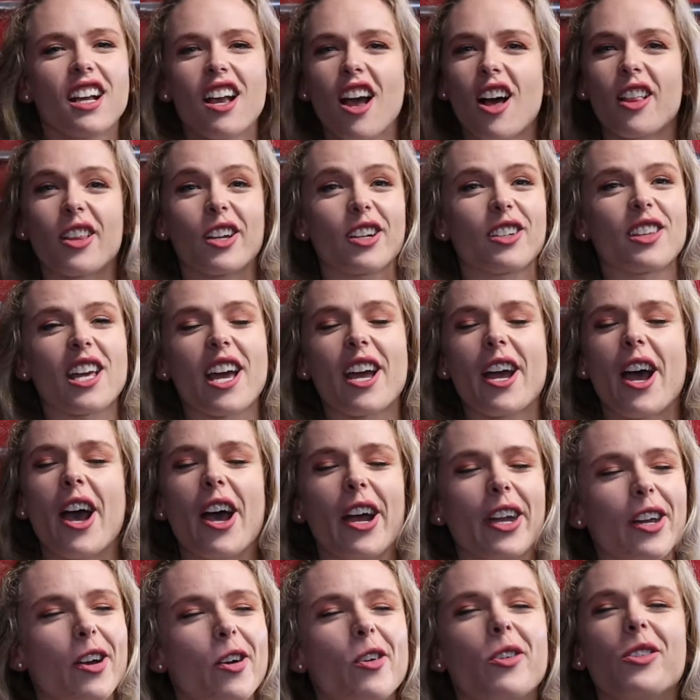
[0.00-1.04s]
color
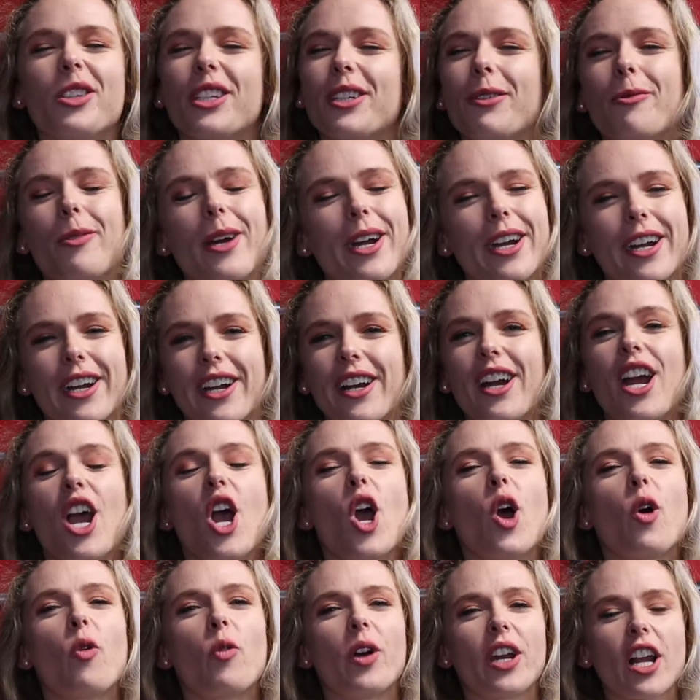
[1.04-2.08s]
that I only wear
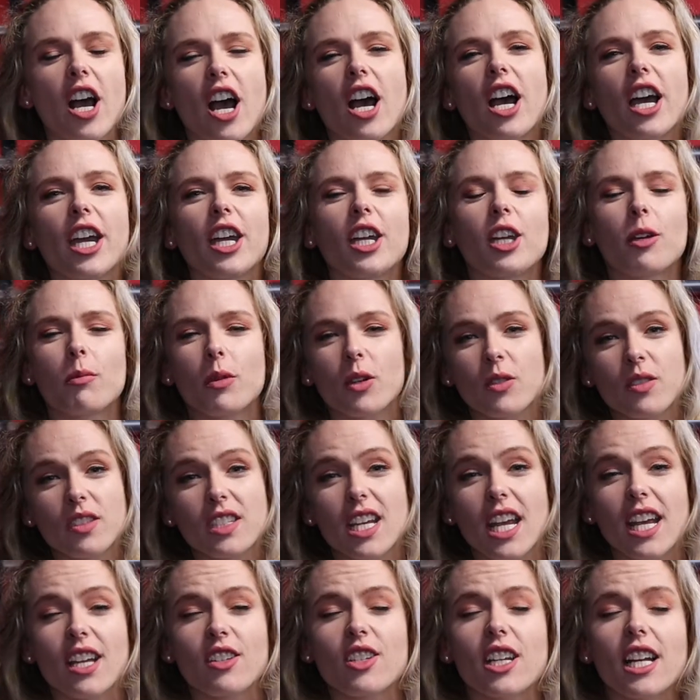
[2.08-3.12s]
when I am on
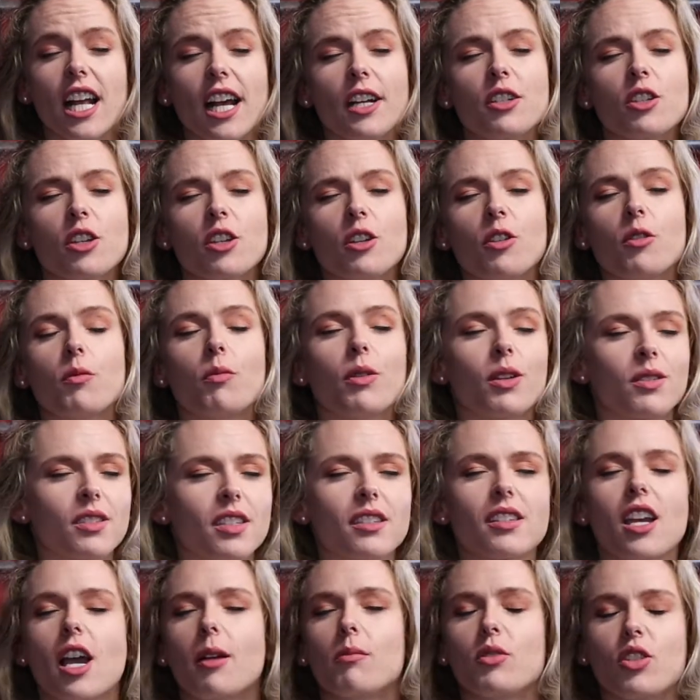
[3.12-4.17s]
stage. And I do,
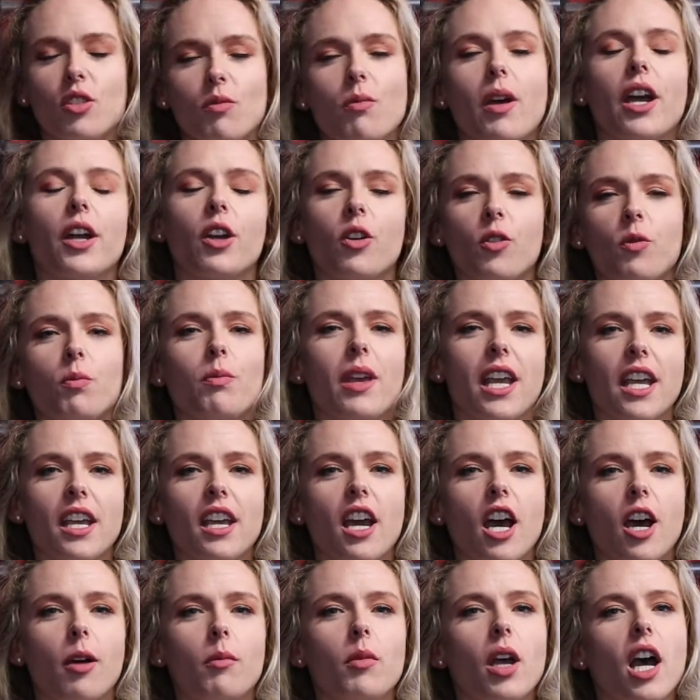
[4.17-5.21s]
most of the time, do my own
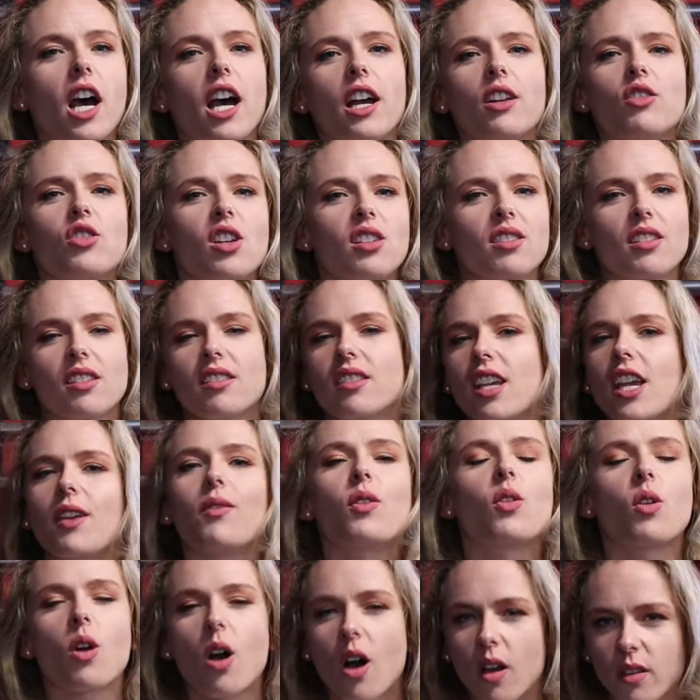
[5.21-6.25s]
makeup just to
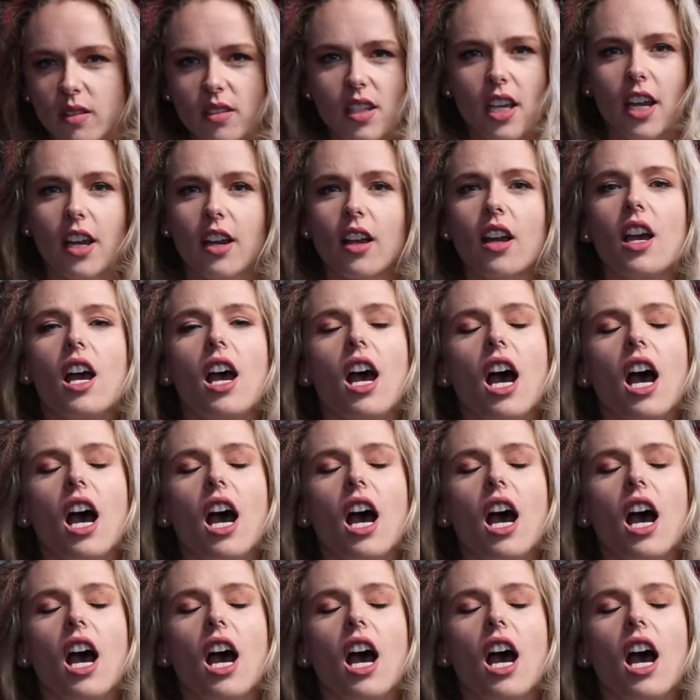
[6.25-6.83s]
save on cost there.